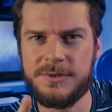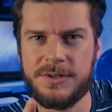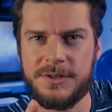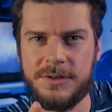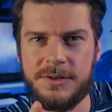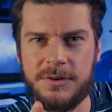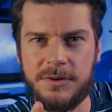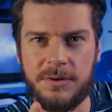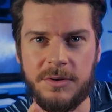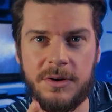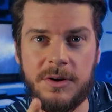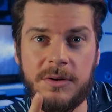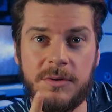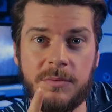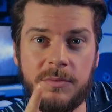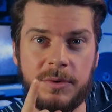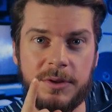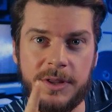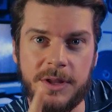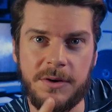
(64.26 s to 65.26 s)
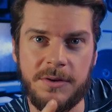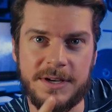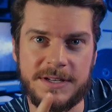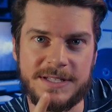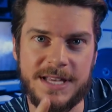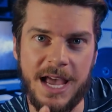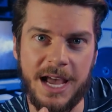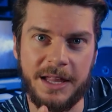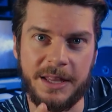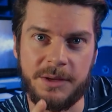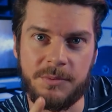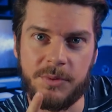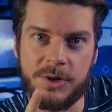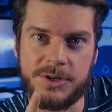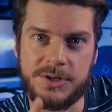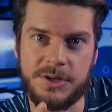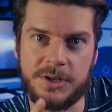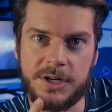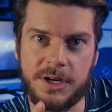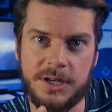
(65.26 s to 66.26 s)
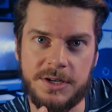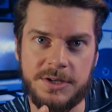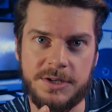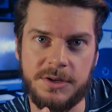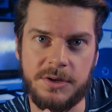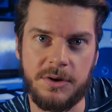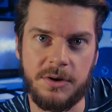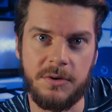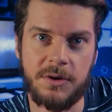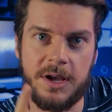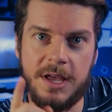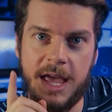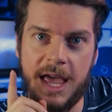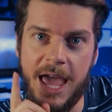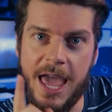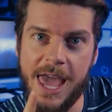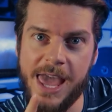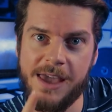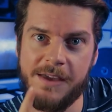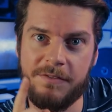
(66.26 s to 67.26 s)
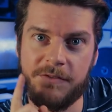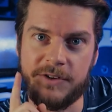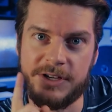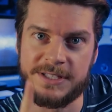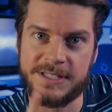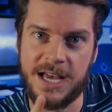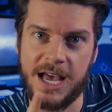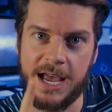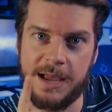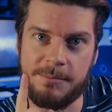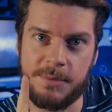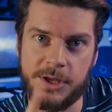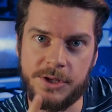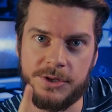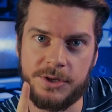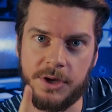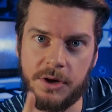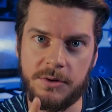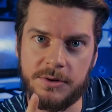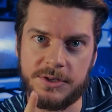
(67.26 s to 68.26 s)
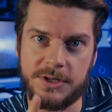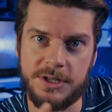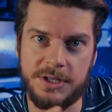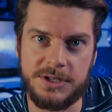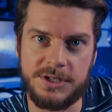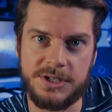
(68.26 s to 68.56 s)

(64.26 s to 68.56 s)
too will know exactly what you're going to do every time that you go into the